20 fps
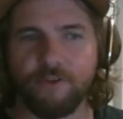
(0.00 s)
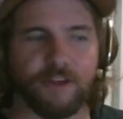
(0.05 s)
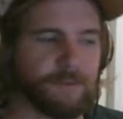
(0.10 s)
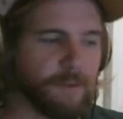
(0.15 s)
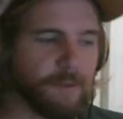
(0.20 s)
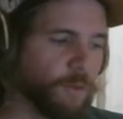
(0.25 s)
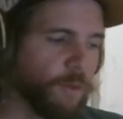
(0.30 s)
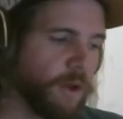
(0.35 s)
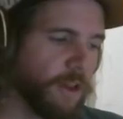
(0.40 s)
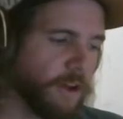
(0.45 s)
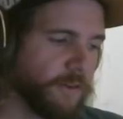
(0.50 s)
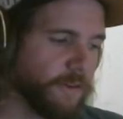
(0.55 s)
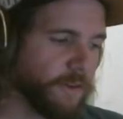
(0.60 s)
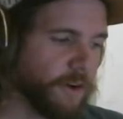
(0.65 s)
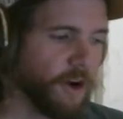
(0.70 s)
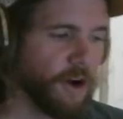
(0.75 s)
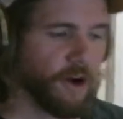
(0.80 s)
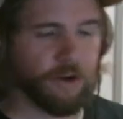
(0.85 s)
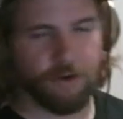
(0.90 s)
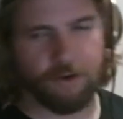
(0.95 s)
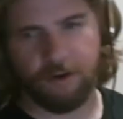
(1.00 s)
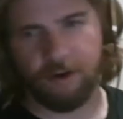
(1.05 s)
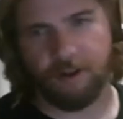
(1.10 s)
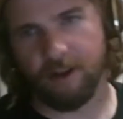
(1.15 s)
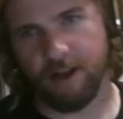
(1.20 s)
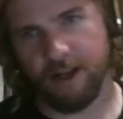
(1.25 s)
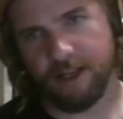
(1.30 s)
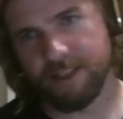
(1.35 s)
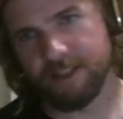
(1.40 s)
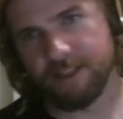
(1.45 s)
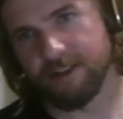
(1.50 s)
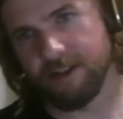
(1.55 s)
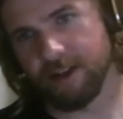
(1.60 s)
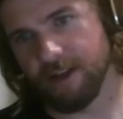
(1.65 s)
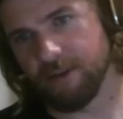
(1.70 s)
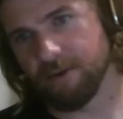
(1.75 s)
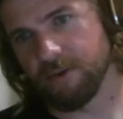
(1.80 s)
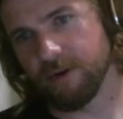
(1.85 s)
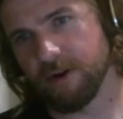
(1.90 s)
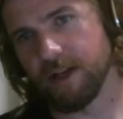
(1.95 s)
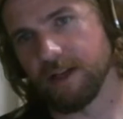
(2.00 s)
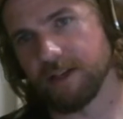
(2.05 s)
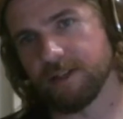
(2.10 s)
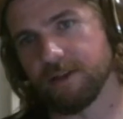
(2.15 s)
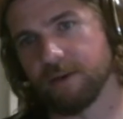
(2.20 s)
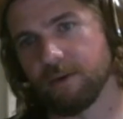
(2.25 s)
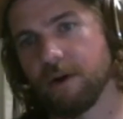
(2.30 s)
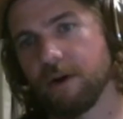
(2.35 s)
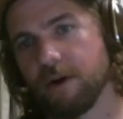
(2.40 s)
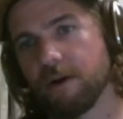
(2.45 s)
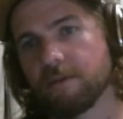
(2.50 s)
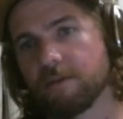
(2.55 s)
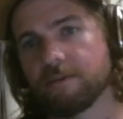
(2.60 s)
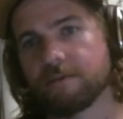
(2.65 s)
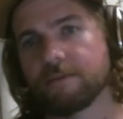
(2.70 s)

It's been well over 100 the last 3 days in a row.